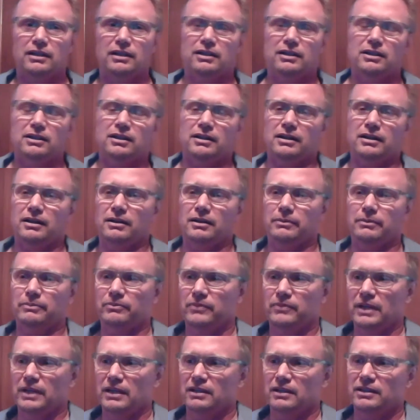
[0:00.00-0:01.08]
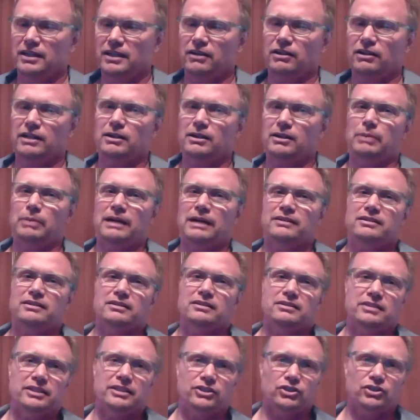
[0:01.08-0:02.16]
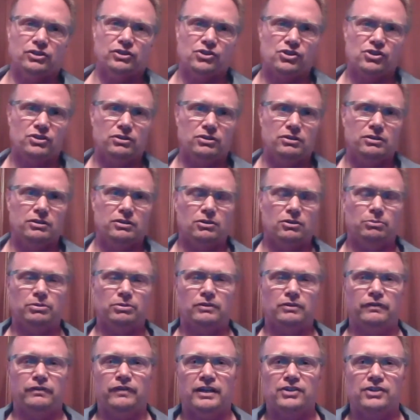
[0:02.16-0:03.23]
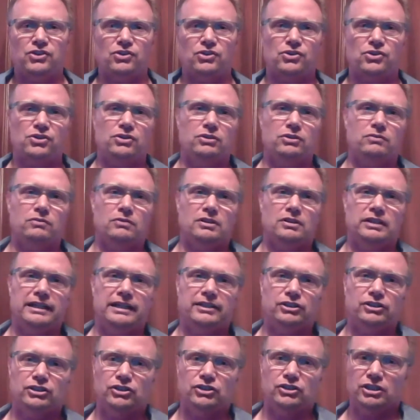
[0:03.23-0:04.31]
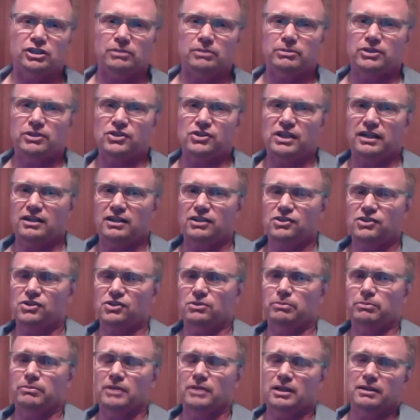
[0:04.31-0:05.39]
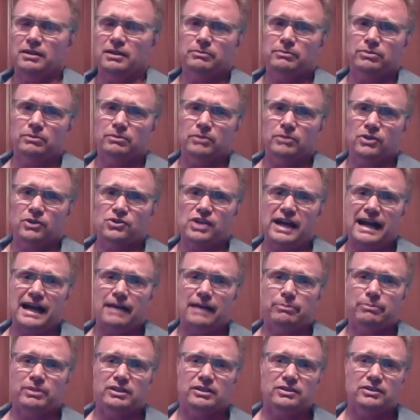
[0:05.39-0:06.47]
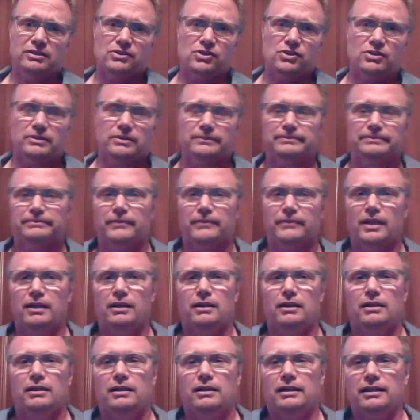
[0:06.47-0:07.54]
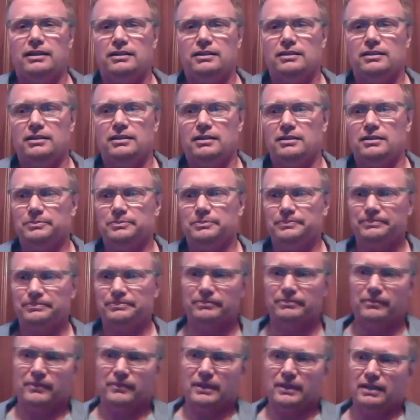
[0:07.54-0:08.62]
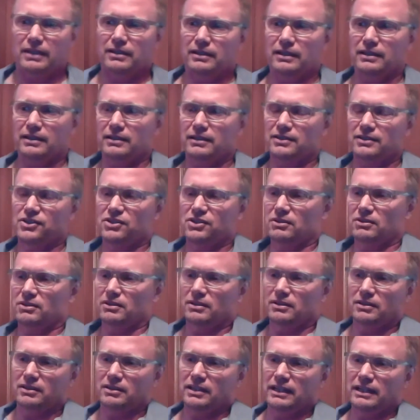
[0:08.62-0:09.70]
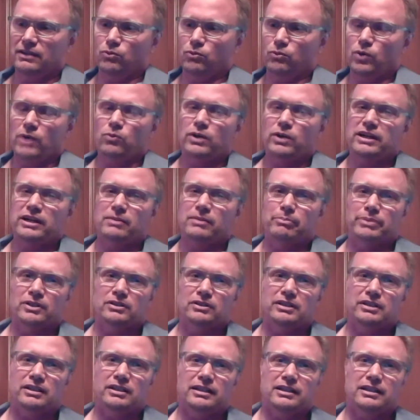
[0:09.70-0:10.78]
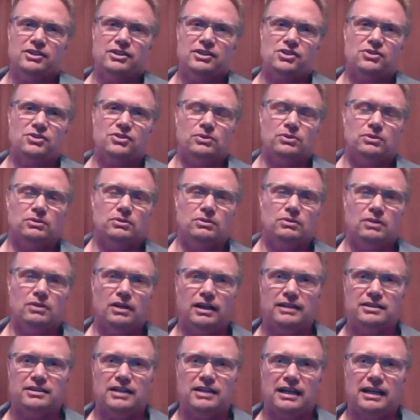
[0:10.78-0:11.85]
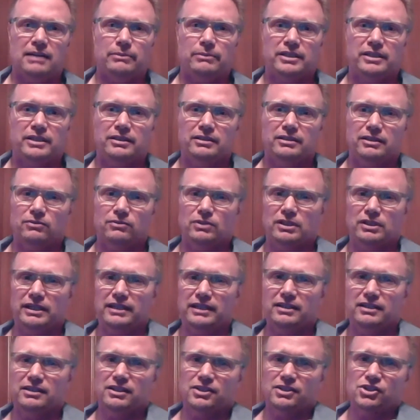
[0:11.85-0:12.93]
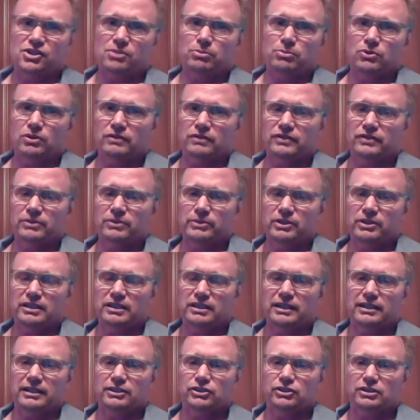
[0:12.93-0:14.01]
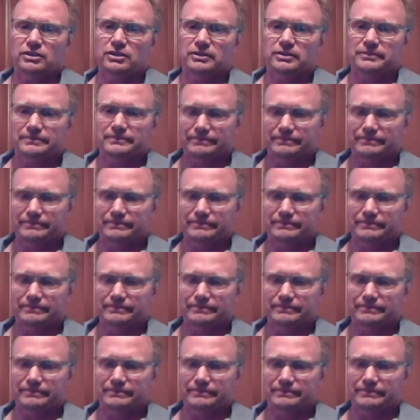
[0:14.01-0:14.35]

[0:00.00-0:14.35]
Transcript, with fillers: um, caring about the teacher student or professor student relationship because that also uh, promotes happiness and uh, and it's and one way to build it is through autonomy and relatedness, supportive communication,